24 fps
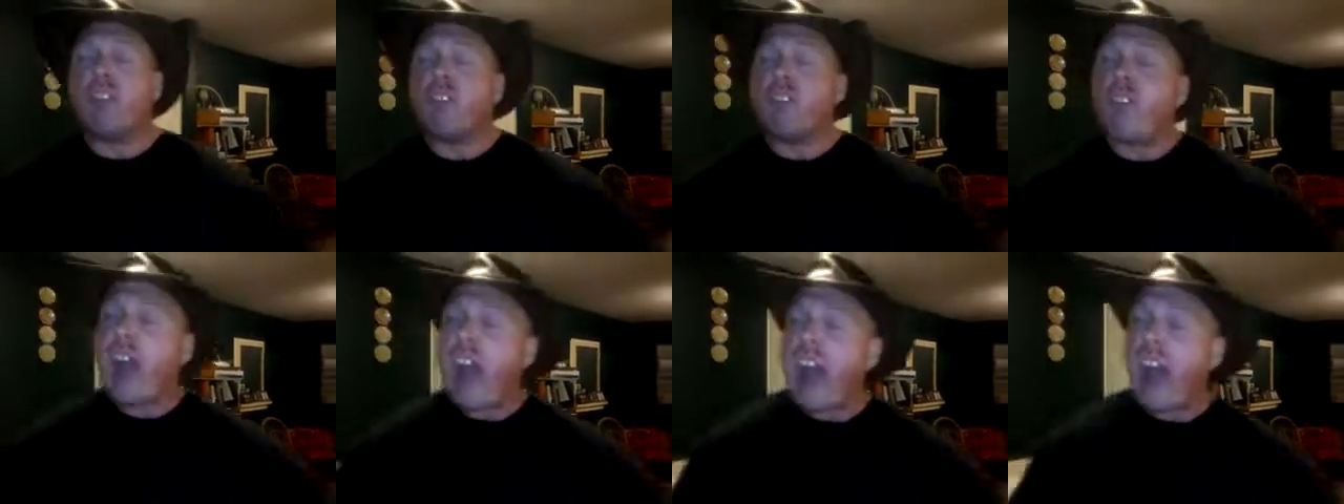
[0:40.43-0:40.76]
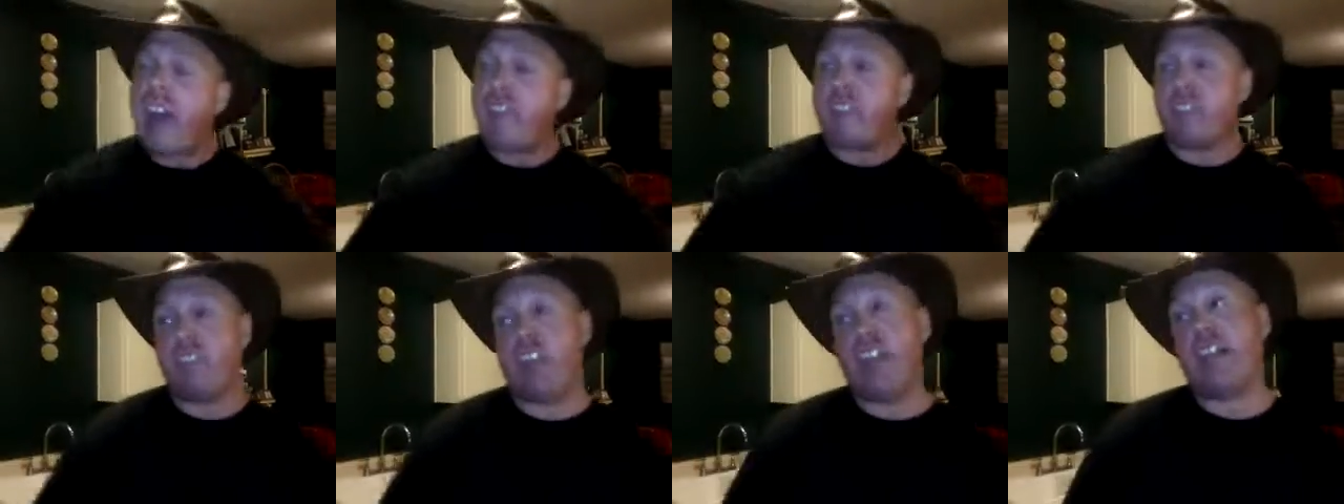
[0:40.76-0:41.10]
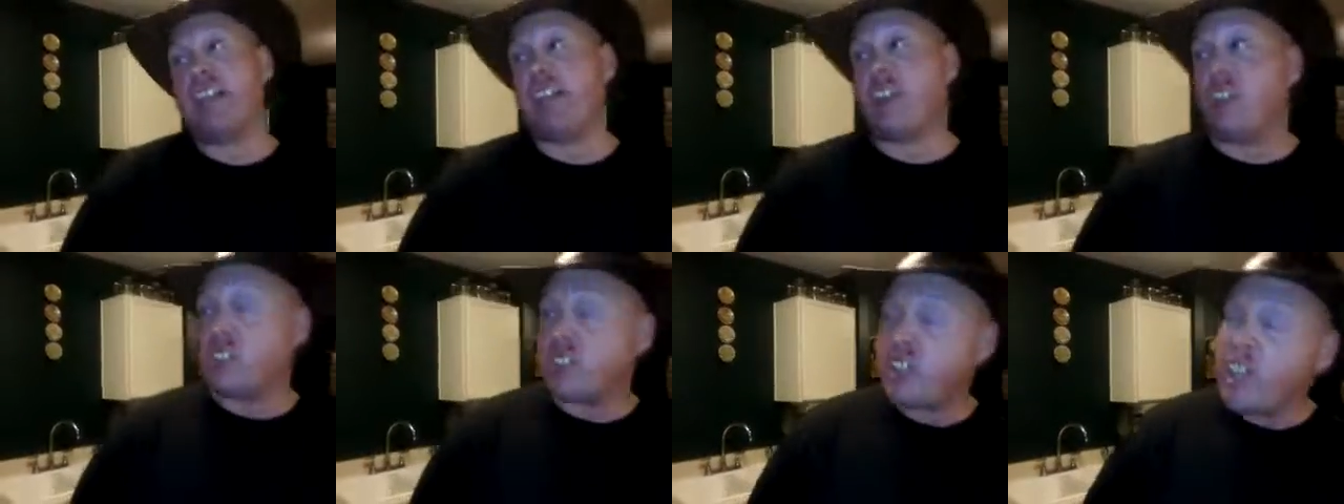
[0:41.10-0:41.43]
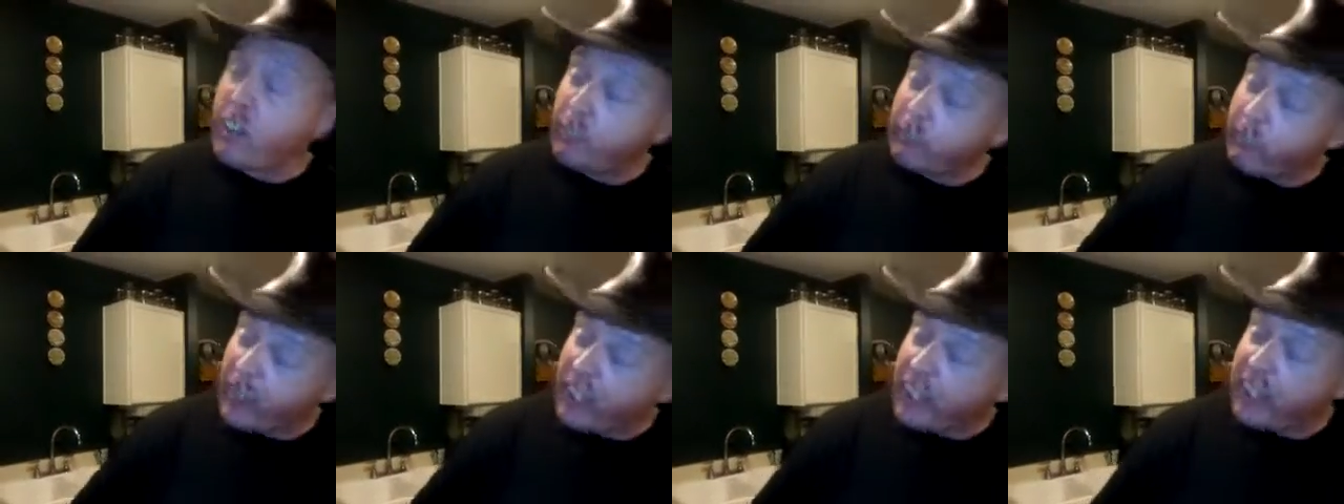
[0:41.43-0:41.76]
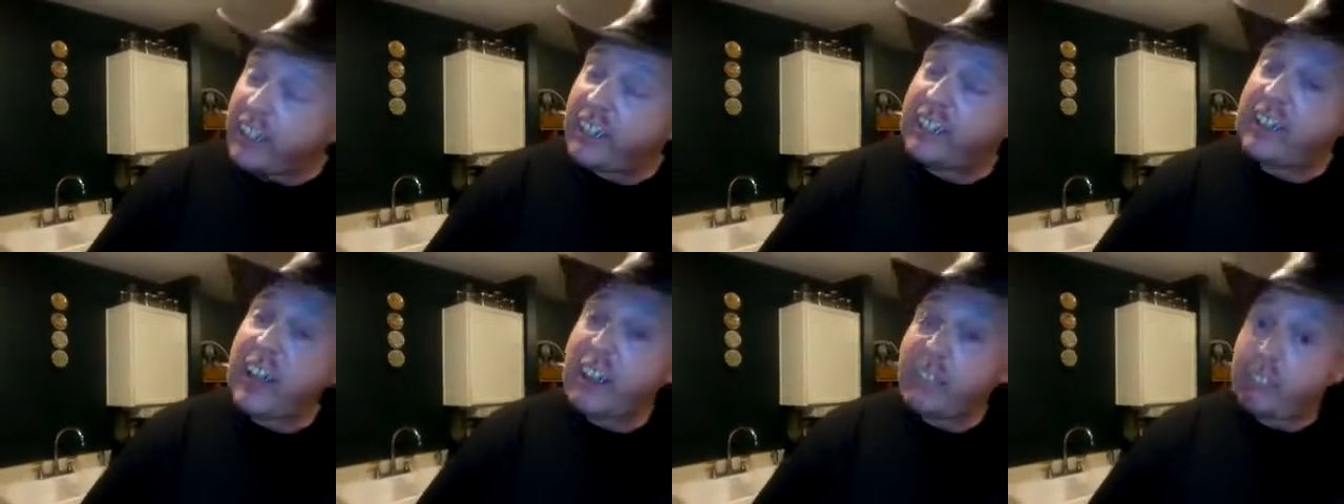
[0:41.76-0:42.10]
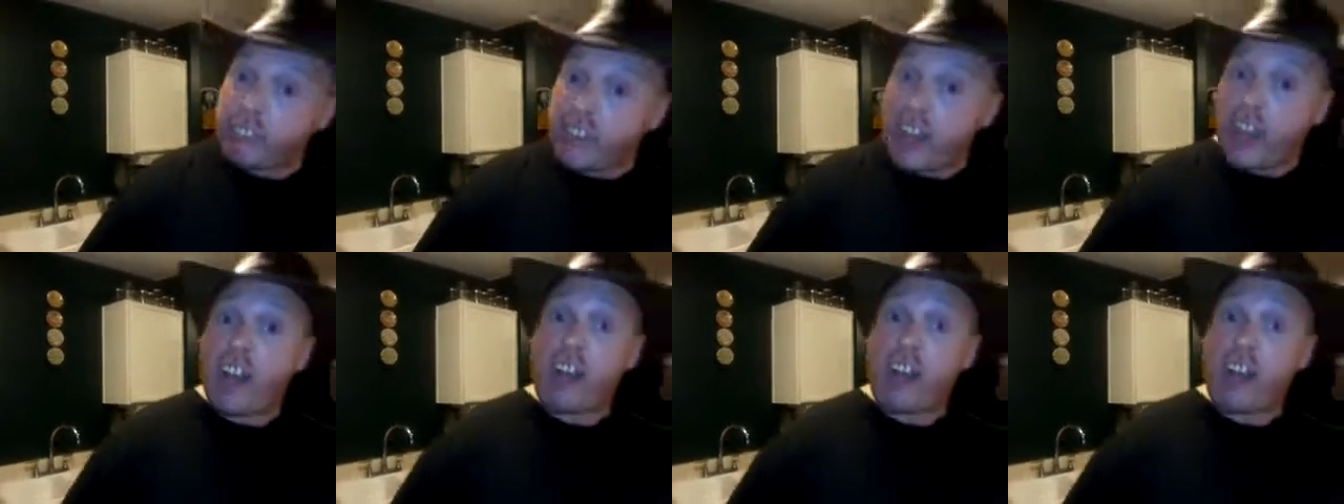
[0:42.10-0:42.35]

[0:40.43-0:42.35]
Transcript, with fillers: rap videos. they are plenty of them